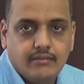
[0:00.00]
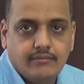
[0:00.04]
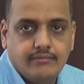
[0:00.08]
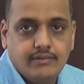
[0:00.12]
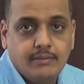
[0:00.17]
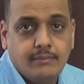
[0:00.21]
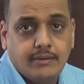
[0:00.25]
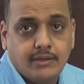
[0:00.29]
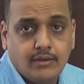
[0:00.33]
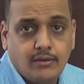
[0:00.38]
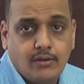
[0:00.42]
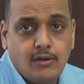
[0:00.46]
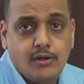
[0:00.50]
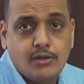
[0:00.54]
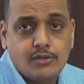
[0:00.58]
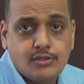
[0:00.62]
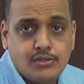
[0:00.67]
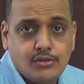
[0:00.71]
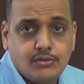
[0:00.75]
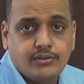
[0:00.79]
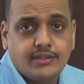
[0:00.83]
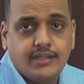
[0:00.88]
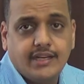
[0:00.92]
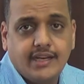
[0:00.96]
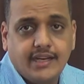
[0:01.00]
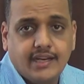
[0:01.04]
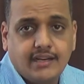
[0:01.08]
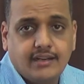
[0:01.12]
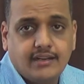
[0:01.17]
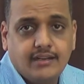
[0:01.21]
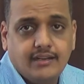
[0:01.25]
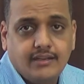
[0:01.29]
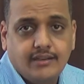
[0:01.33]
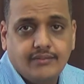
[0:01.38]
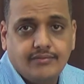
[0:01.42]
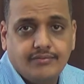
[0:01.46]
We might also think
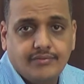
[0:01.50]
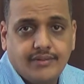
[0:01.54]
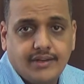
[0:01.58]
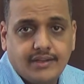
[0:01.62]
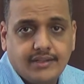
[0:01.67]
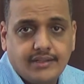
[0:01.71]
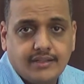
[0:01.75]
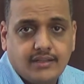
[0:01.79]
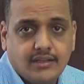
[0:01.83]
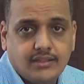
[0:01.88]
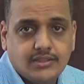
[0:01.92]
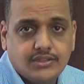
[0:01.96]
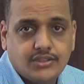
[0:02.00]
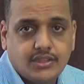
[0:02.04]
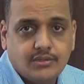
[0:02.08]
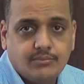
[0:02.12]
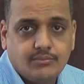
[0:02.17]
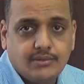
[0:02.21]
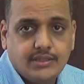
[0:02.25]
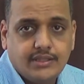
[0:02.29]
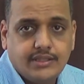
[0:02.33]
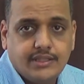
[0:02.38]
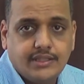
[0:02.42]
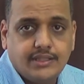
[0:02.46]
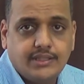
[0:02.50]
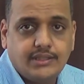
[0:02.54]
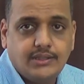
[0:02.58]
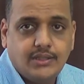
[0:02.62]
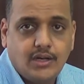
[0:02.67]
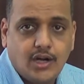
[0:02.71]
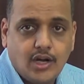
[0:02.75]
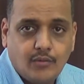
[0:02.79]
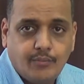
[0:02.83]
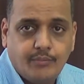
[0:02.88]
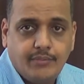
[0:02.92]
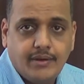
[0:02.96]
that the customer did
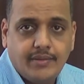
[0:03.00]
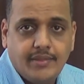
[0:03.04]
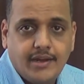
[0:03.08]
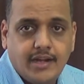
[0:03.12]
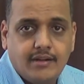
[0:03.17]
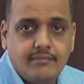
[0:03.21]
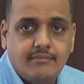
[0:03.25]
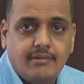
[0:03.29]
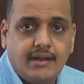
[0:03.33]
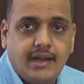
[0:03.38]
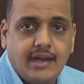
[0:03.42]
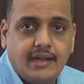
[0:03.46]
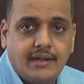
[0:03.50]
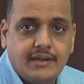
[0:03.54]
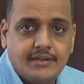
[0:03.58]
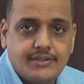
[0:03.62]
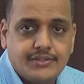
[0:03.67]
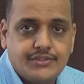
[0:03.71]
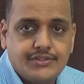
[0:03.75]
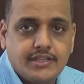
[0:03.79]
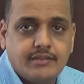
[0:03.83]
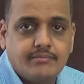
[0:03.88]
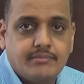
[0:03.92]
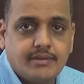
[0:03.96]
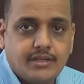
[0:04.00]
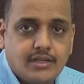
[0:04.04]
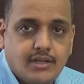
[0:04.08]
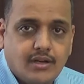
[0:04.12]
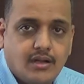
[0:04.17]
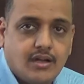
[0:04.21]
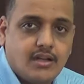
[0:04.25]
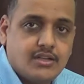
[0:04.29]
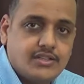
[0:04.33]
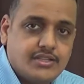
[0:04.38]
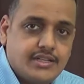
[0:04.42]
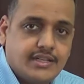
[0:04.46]
not make that buying decision
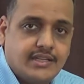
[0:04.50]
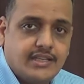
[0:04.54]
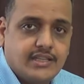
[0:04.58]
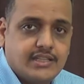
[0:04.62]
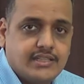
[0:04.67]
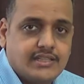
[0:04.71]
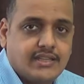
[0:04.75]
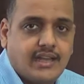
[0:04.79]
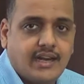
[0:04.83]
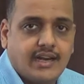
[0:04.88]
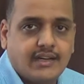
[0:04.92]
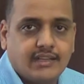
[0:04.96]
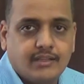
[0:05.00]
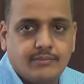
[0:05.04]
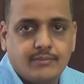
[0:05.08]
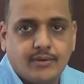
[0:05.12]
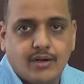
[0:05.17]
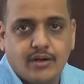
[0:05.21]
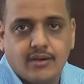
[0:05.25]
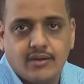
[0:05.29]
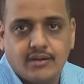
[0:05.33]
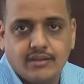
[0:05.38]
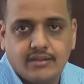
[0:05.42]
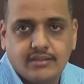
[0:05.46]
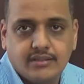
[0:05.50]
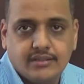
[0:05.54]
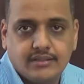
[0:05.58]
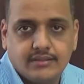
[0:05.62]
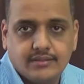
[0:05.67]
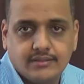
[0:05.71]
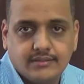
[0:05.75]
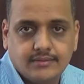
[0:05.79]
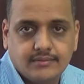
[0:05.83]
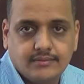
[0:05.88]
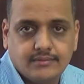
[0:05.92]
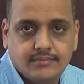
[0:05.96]
because he disliked the product,
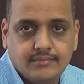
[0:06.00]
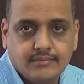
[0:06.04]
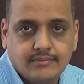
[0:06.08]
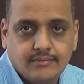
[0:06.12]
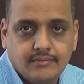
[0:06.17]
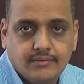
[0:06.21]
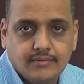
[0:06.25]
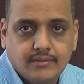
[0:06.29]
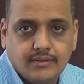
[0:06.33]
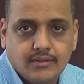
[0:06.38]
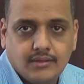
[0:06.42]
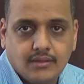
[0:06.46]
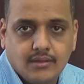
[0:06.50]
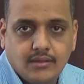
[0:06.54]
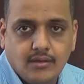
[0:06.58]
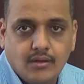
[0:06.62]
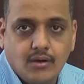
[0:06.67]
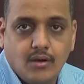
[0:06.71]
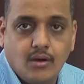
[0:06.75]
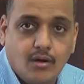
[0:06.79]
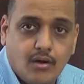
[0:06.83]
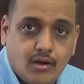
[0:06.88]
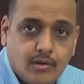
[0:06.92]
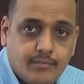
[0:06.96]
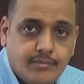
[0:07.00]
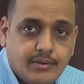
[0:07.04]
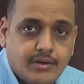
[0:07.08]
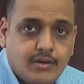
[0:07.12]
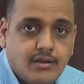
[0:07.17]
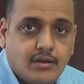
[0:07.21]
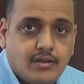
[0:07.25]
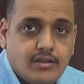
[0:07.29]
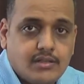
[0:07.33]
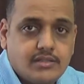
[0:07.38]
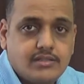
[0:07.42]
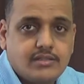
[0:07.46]
or
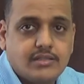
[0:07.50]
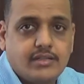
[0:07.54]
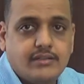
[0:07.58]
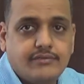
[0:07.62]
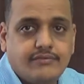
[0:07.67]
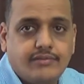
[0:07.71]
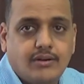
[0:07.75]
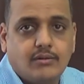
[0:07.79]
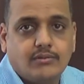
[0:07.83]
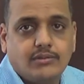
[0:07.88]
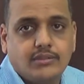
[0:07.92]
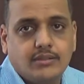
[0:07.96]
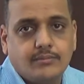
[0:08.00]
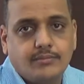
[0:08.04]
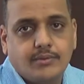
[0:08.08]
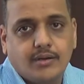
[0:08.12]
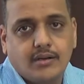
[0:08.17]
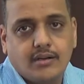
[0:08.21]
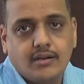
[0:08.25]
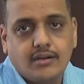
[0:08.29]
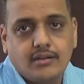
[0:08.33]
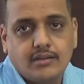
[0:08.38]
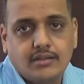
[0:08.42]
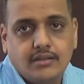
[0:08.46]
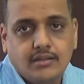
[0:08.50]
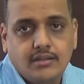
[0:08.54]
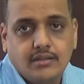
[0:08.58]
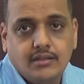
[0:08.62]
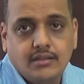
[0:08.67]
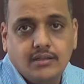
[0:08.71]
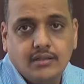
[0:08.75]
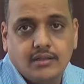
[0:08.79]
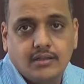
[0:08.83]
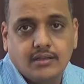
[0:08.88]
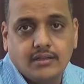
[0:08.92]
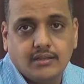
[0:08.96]
because he found the product
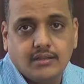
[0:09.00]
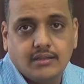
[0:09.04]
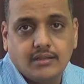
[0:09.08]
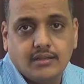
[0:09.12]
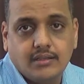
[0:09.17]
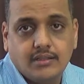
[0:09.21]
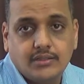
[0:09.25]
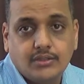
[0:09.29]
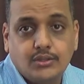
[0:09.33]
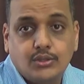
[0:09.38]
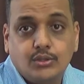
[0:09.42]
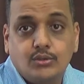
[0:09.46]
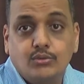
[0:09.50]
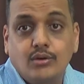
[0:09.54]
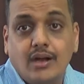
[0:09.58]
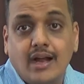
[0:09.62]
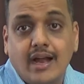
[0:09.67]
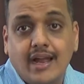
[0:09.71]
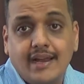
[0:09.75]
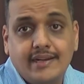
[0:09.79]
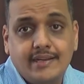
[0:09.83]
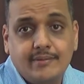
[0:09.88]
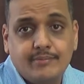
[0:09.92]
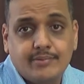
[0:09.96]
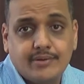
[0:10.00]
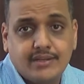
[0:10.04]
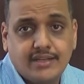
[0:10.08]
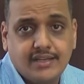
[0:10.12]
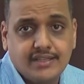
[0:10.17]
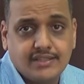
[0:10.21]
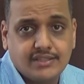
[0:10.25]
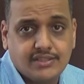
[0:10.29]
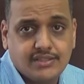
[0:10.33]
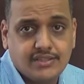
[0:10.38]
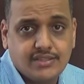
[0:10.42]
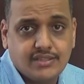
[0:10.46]
too highly
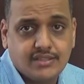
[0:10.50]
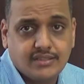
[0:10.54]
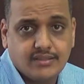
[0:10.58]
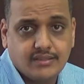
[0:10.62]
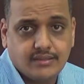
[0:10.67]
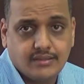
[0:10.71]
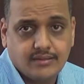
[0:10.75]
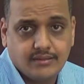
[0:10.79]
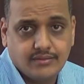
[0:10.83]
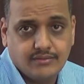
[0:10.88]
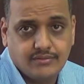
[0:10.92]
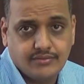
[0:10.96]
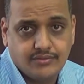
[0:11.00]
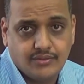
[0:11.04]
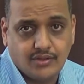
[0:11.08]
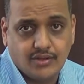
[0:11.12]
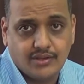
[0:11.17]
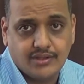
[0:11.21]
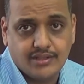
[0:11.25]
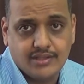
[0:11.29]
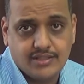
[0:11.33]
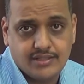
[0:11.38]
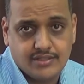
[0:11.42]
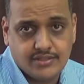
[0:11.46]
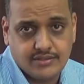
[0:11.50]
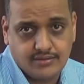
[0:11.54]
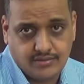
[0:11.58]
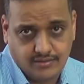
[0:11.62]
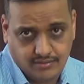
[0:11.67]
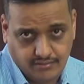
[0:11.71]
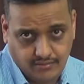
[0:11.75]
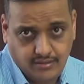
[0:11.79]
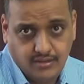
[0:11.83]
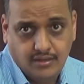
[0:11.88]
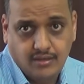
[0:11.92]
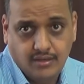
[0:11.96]
priced for his
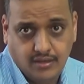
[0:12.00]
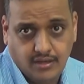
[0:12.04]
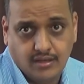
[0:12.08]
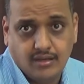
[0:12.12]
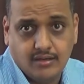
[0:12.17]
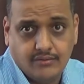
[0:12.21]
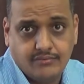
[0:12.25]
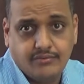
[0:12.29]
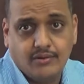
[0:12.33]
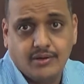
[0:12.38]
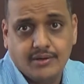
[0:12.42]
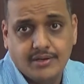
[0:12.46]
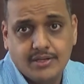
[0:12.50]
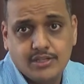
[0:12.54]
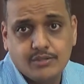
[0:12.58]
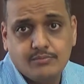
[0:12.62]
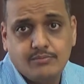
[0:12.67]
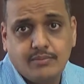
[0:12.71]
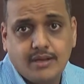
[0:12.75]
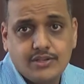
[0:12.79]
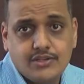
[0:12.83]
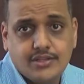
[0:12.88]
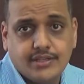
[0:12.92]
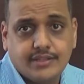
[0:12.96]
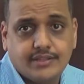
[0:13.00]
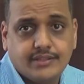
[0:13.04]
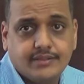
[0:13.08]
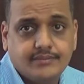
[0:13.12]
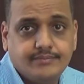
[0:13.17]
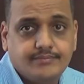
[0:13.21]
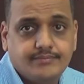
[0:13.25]
budget.